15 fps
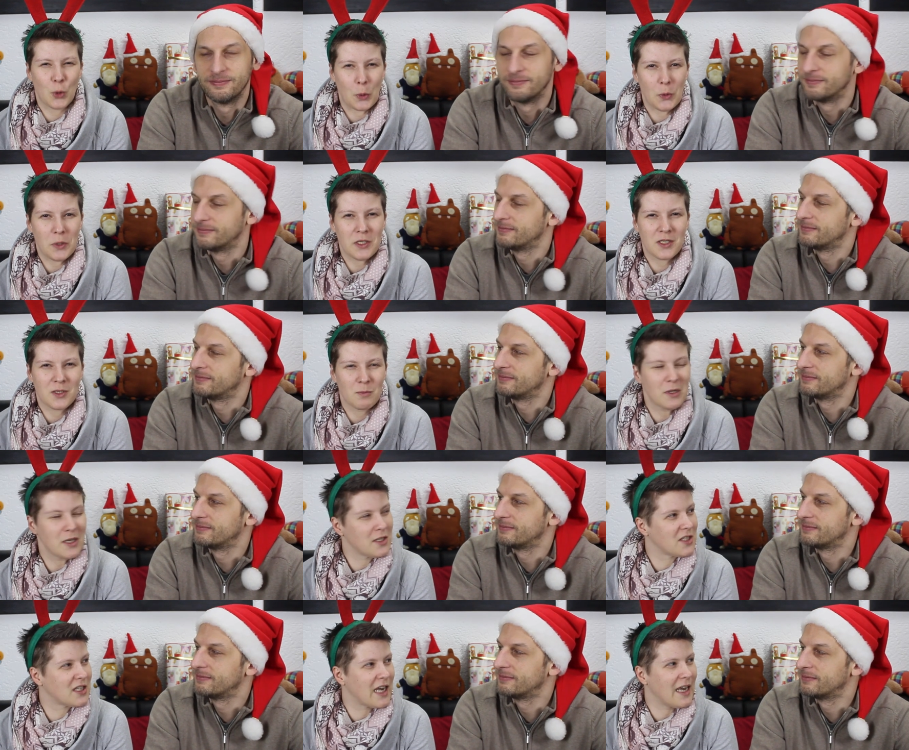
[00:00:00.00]

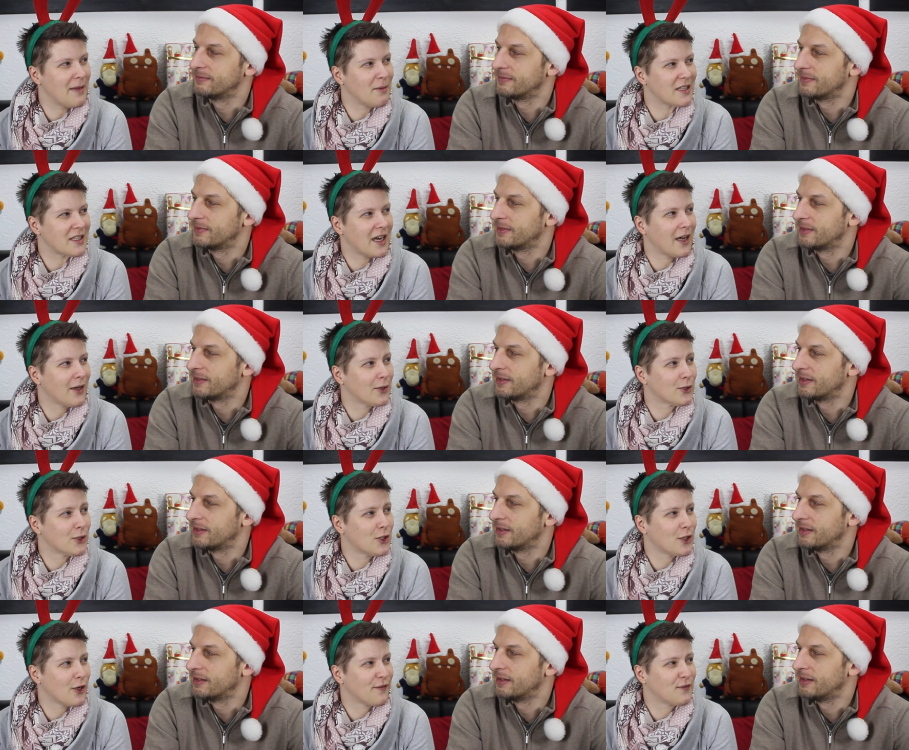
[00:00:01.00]
Speaker 1: Christmas Gamer's
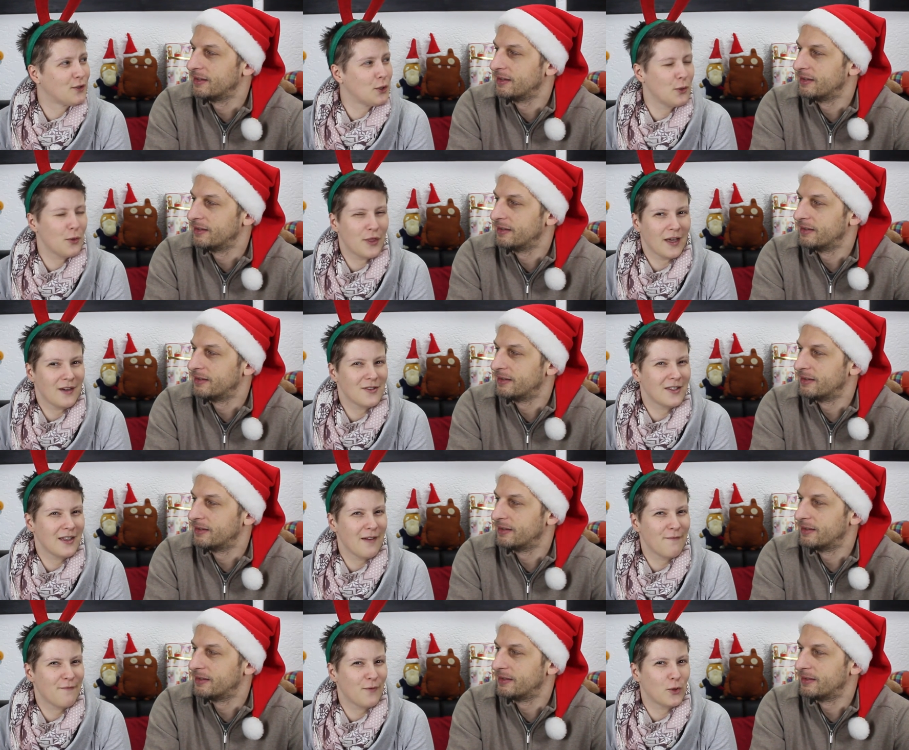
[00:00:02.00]
Couch of
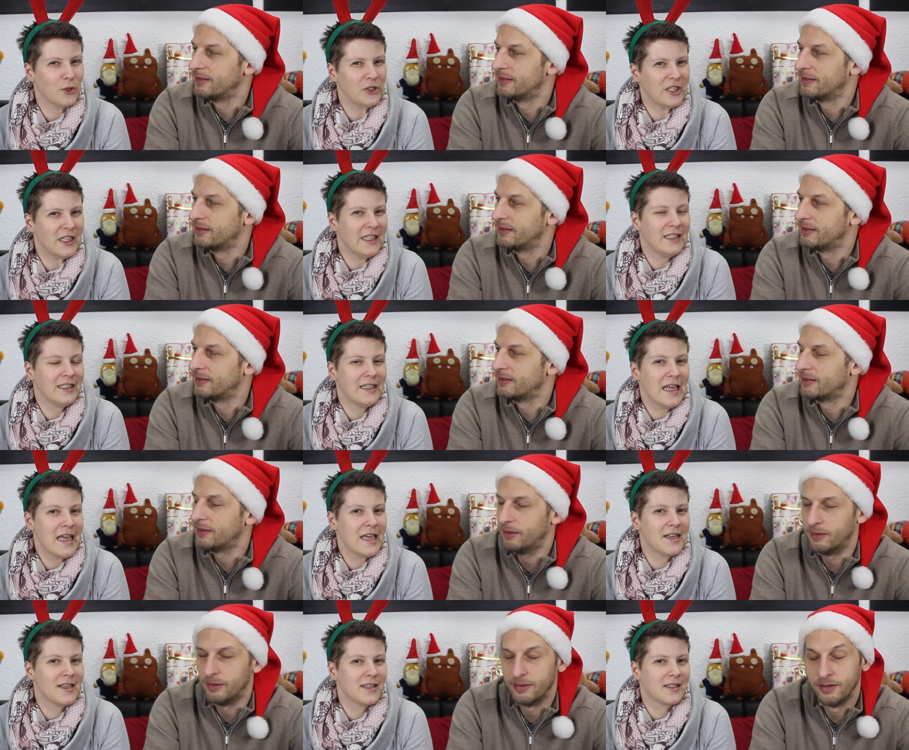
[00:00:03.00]
2014
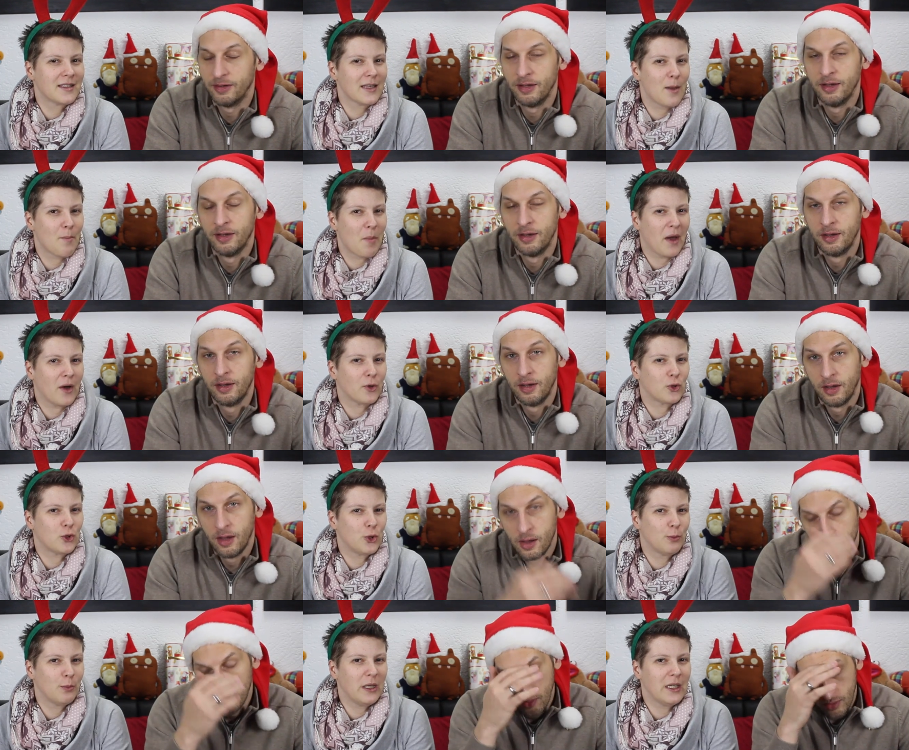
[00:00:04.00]
is about
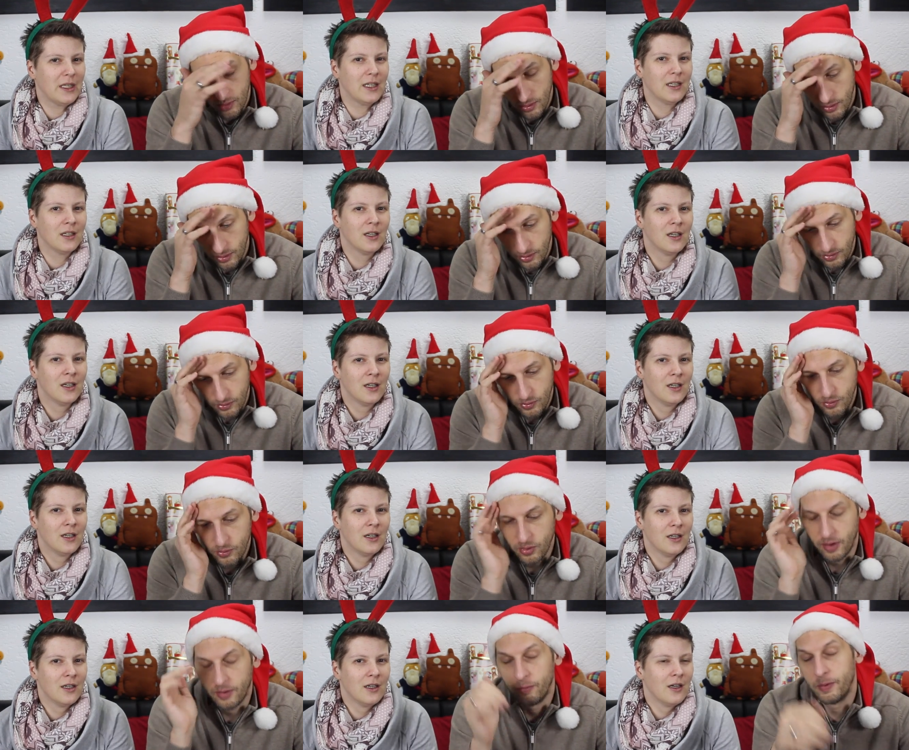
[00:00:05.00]
to be...
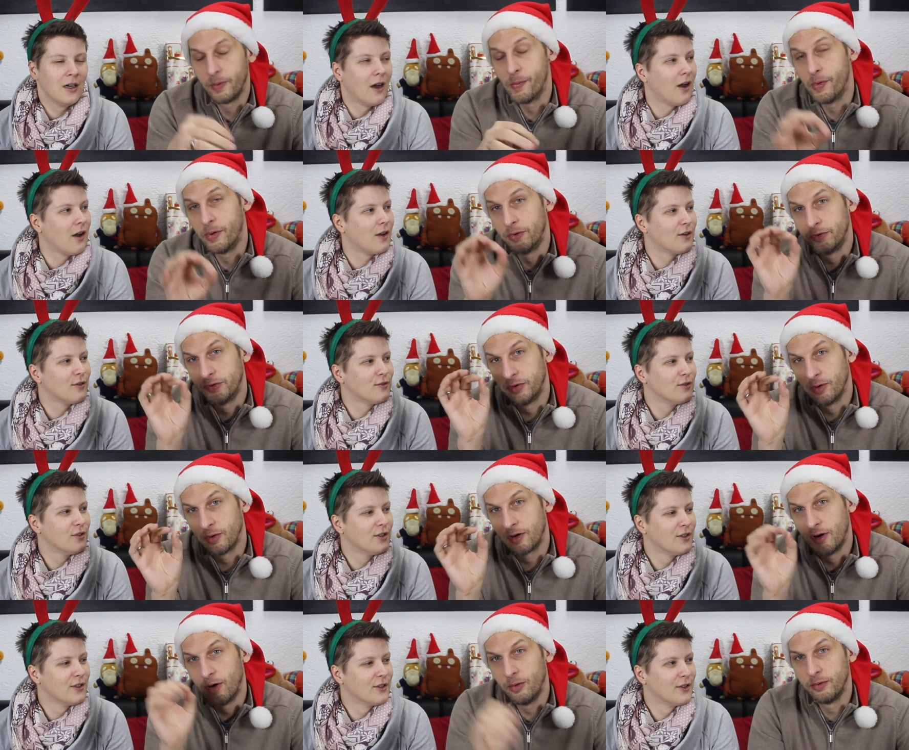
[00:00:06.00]
Whew,
Speaker 2: we were
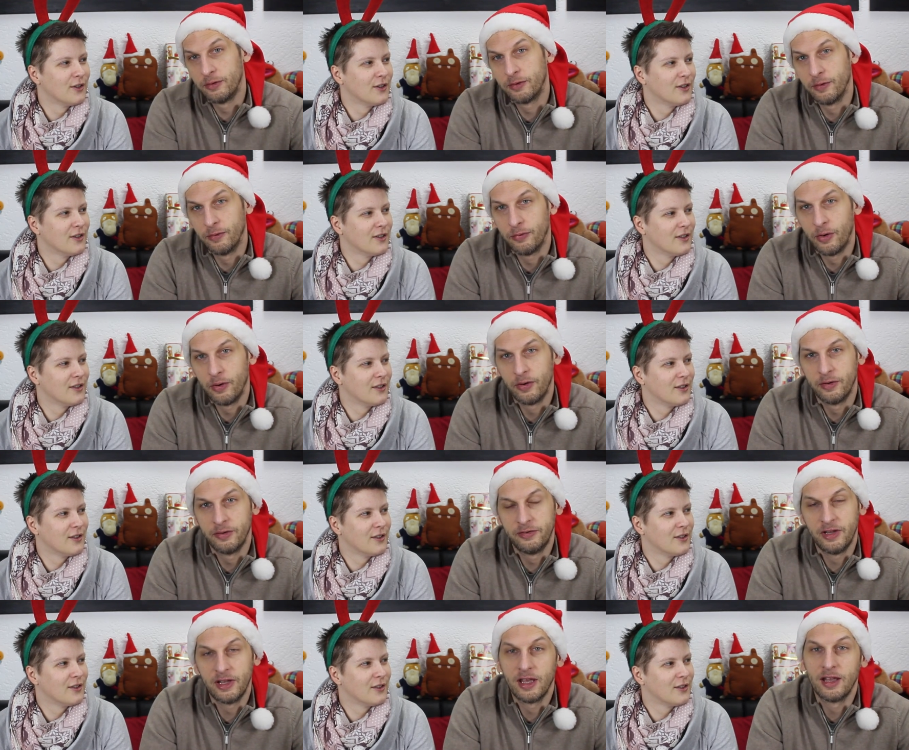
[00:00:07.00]
so close of her
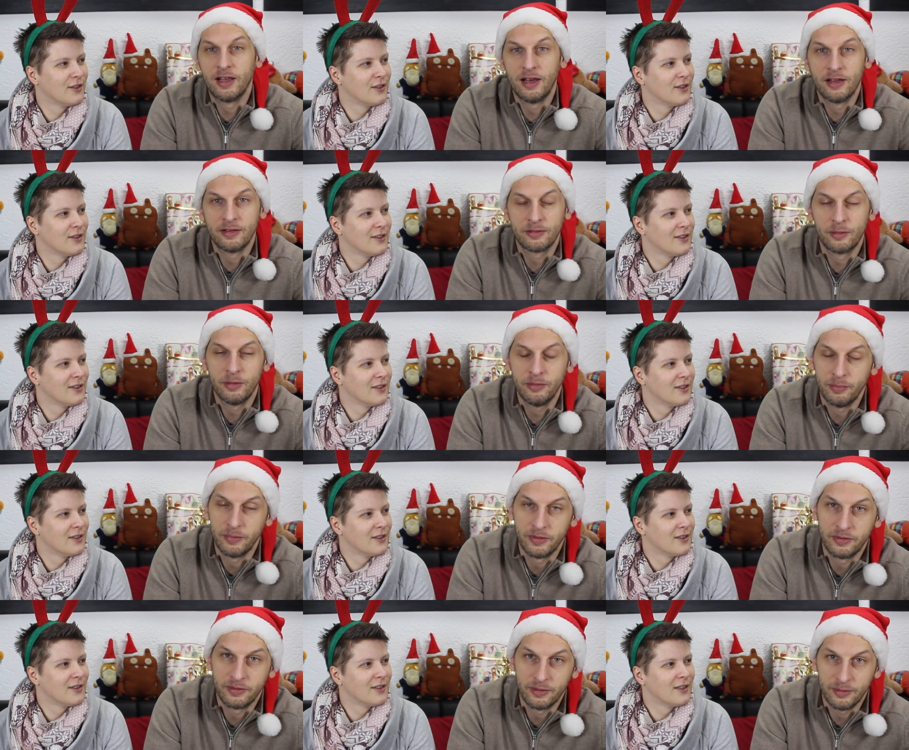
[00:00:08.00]
singing Last
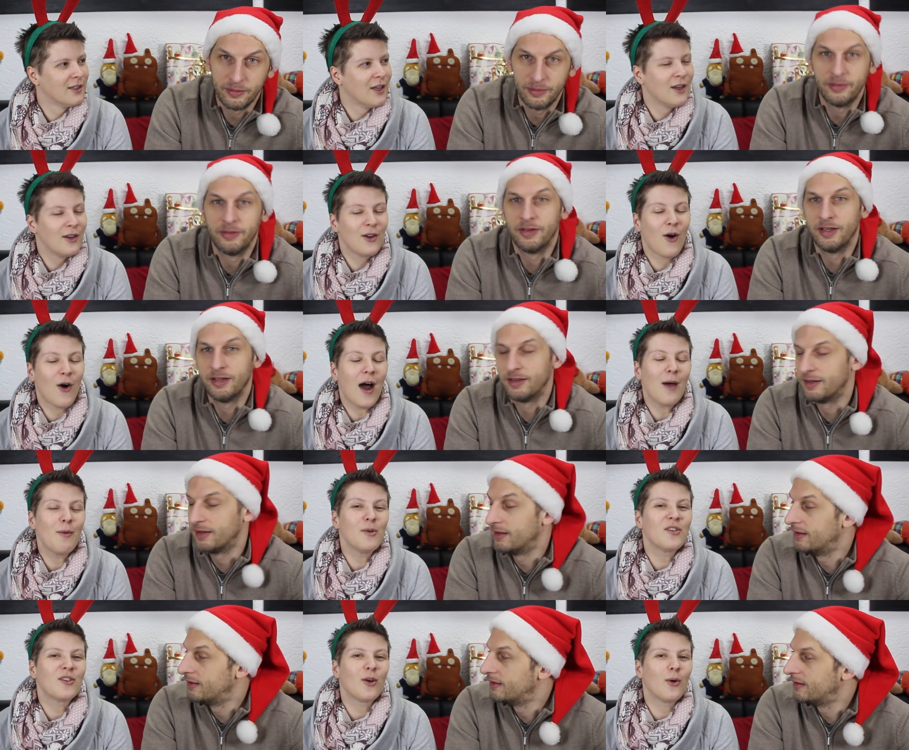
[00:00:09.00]
Christmas, so...
Speaker 1: No,
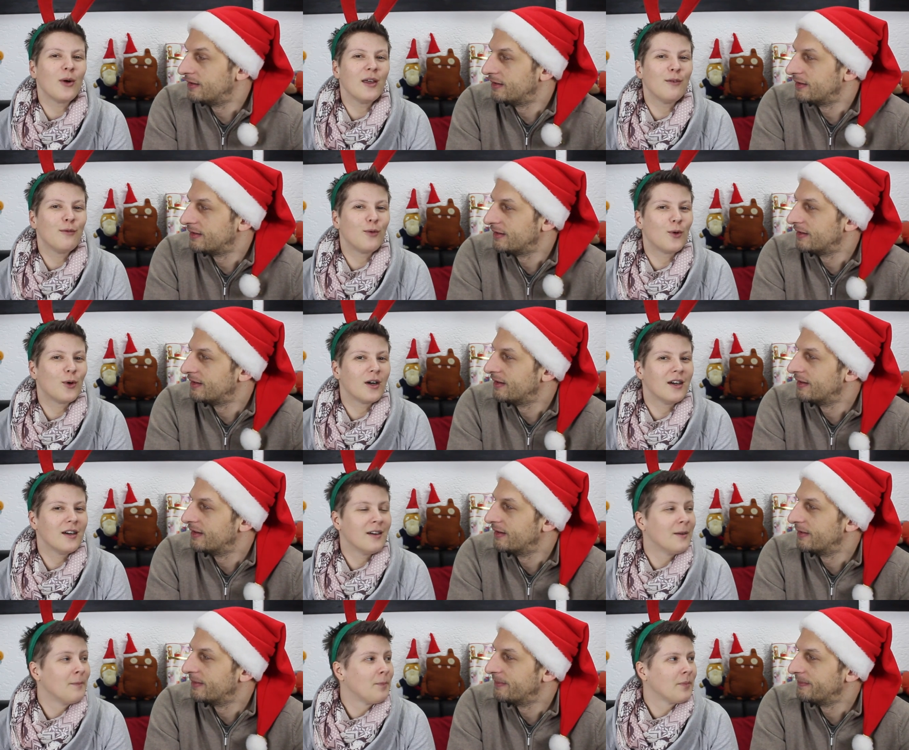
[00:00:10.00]
I was going
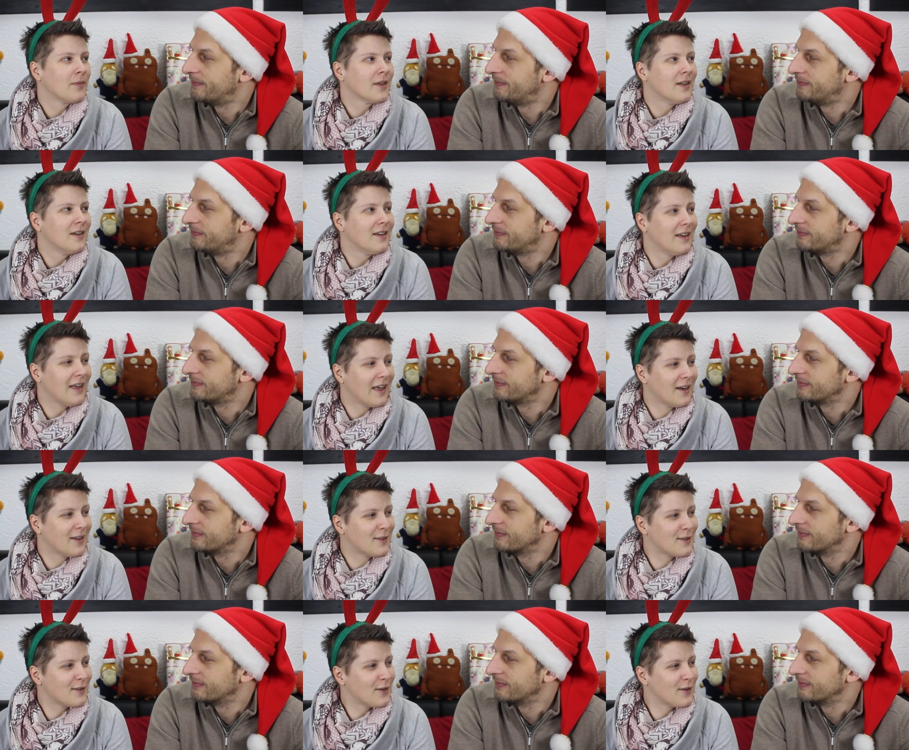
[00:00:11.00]
for Let It